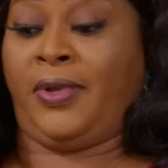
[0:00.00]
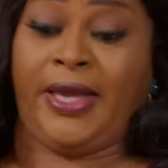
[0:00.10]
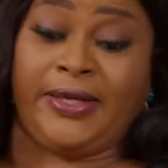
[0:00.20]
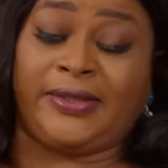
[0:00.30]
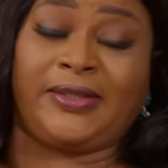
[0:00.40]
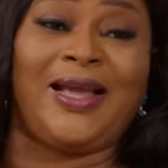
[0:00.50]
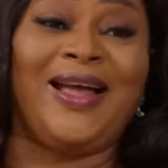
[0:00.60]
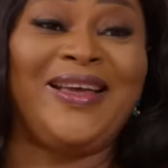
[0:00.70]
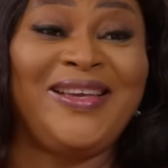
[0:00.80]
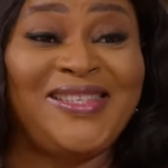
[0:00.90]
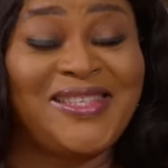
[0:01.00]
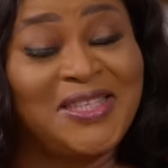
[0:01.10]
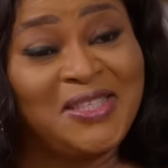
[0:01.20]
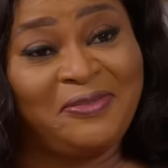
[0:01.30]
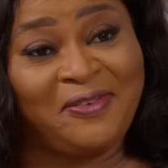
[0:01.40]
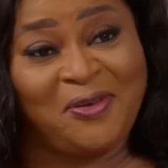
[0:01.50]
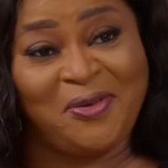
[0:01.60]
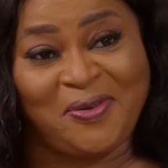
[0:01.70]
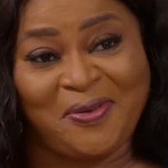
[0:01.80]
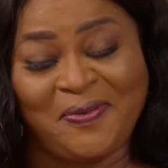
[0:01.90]
Yes, I sent for
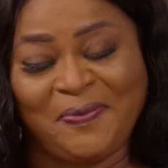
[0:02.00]
you.